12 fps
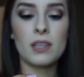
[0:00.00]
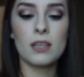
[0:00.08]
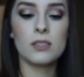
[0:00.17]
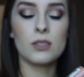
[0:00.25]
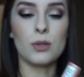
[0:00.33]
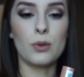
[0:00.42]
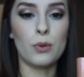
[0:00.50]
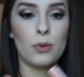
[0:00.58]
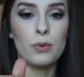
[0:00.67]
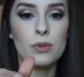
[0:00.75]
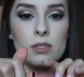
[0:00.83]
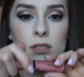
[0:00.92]

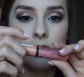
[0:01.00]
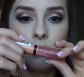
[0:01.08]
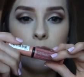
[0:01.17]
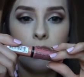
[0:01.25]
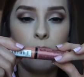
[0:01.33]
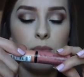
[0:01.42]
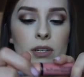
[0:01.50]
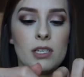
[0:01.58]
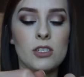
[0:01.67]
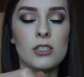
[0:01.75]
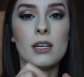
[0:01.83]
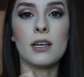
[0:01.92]
so this is a really pretty
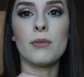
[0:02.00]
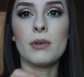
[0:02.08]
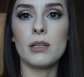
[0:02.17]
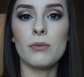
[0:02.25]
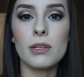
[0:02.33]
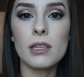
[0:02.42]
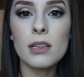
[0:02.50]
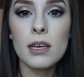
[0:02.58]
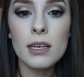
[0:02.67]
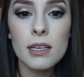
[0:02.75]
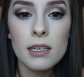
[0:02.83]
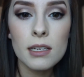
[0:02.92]
shade. I really, really
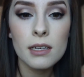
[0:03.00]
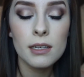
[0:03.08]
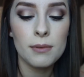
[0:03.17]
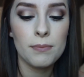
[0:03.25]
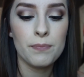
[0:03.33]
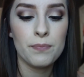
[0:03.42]
like it.